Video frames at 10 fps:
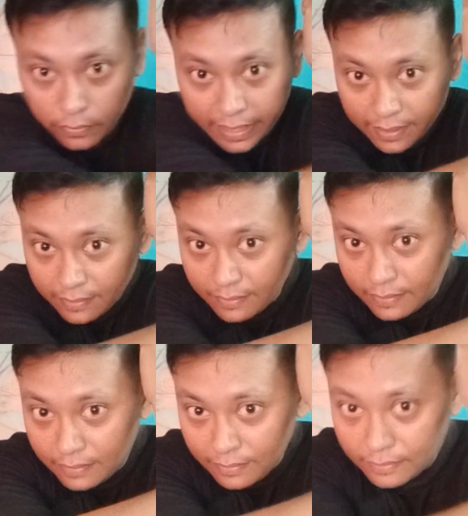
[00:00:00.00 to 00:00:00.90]
okay,
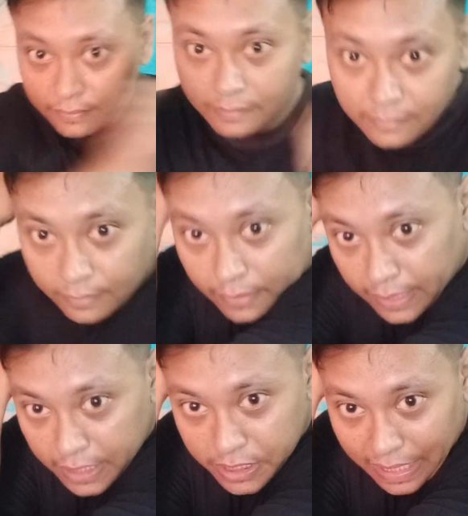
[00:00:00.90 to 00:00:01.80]

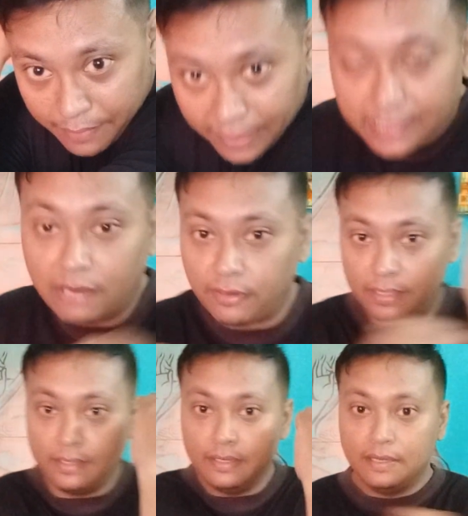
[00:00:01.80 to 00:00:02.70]
each time I
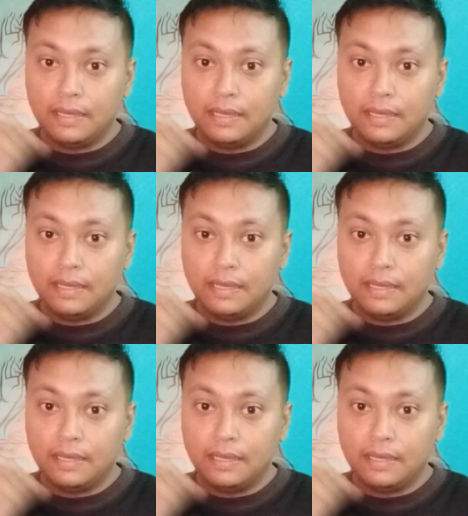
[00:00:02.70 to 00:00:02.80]
cover.